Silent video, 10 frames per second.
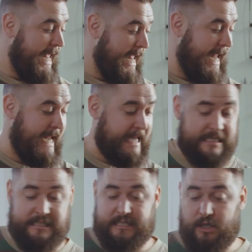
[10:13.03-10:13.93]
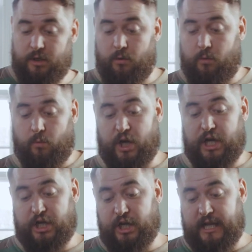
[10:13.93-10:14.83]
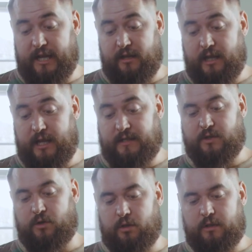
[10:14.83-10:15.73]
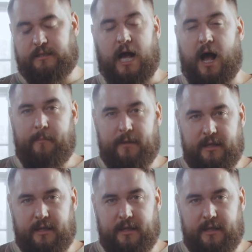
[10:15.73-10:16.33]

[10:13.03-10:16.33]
and we're gonna cook it until the top